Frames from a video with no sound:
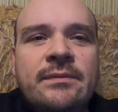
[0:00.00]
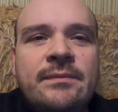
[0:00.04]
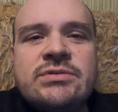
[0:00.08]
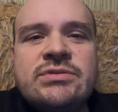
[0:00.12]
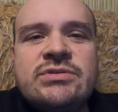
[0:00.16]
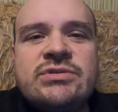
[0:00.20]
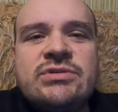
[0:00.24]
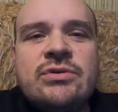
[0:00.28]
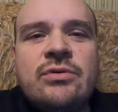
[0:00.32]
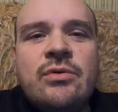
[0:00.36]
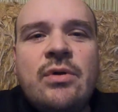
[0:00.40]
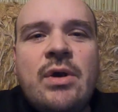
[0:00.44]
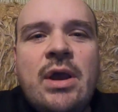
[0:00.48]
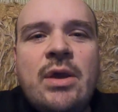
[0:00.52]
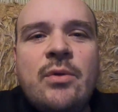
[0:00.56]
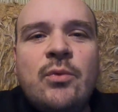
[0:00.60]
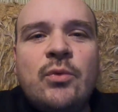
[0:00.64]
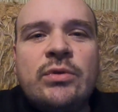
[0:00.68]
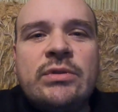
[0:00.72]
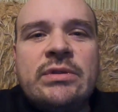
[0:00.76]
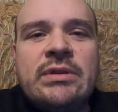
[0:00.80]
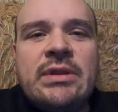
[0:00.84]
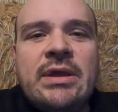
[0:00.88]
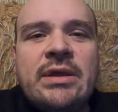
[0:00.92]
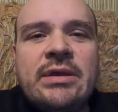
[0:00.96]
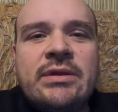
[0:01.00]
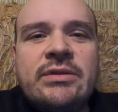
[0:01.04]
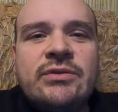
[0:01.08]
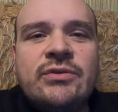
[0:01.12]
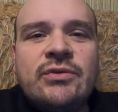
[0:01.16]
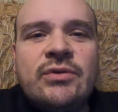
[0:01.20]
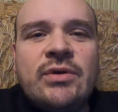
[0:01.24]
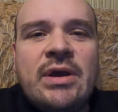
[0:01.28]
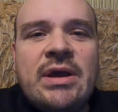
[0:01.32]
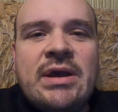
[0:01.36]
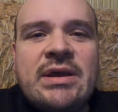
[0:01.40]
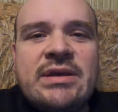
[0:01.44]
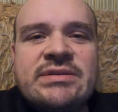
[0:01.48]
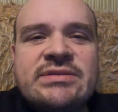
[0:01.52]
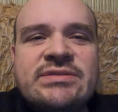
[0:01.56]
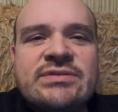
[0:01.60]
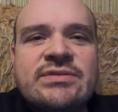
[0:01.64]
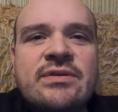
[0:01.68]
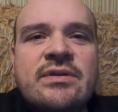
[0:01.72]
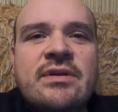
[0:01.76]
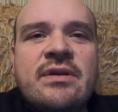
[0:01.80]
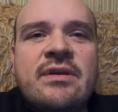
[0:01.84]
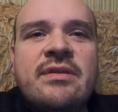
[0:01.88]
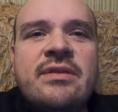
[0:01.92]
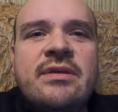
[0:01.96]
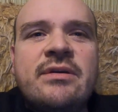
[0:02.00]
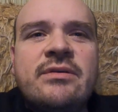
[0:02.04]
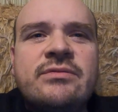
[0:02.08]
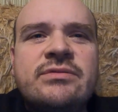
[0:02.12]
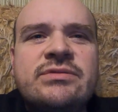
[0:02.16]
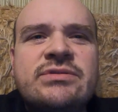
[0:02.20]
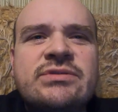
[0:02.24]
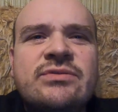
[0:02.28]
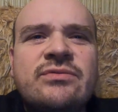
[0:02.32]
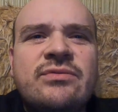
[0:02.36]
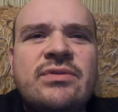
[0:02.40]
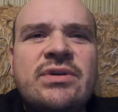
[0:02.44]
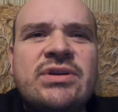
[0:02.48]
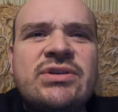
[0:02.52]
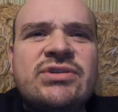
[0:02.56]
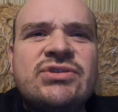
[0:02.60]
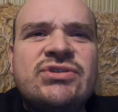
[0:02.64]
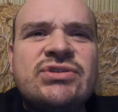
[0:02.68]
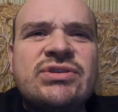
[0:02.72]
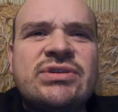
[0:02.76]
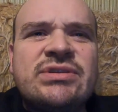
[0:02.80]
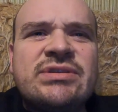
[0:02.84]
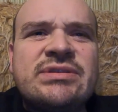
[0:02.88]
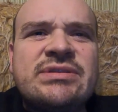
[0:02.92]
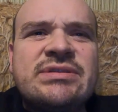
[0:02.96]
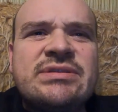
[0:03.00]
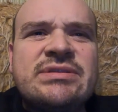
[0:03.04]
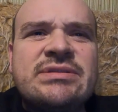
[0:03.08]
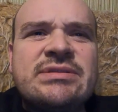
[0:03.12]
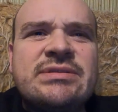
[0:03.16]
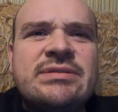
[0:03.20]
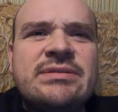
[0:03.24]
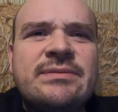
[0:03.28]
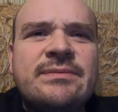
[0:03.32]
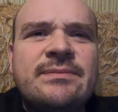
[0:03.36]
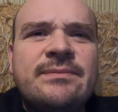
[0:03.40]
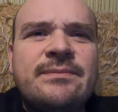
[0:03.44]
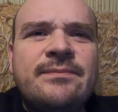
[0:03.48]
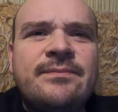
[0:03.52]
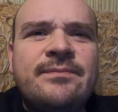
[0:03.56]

So I would like to answer those questions.